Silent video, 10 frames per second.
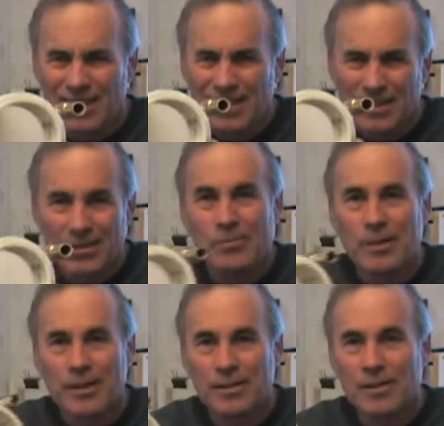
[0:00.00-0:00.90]
and they're
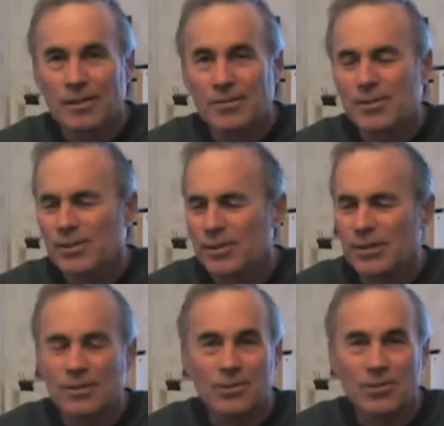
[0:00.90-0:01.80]
made like a real
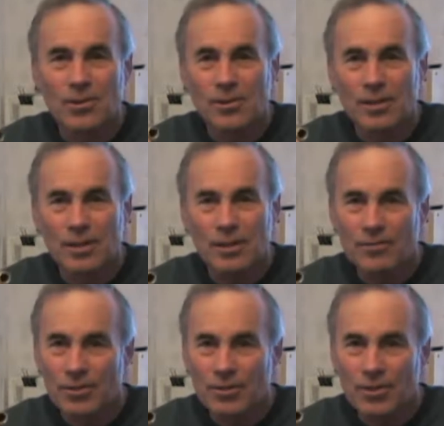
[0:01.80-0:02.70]
air horn. They have
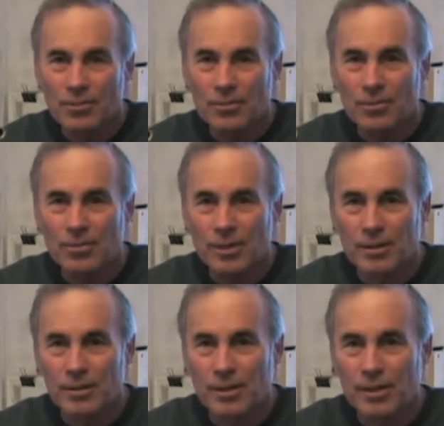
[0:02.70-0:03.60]
the double
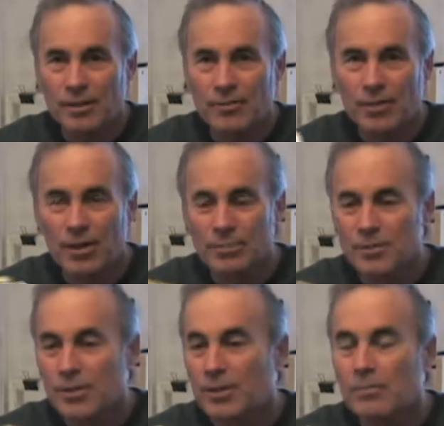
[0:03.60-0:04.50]
metal diaphragms
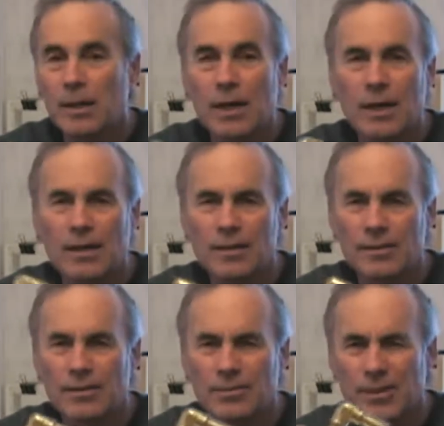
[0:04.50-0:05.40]
in the back, and
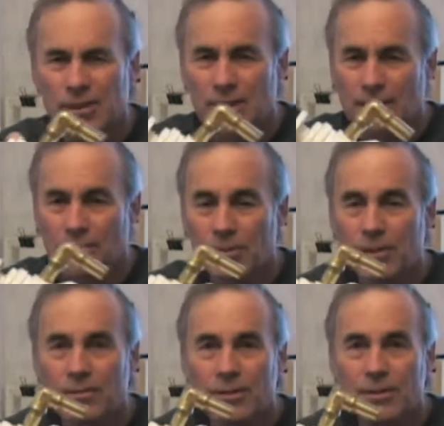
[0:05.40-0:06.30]
they're made out of
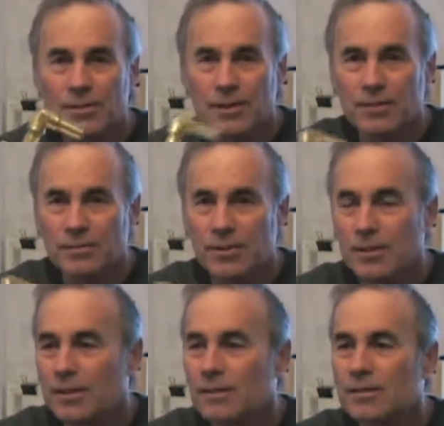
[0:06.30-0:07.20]
PVC
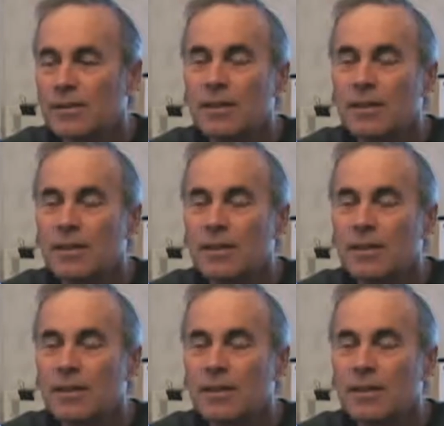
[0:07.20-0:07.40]
fittings.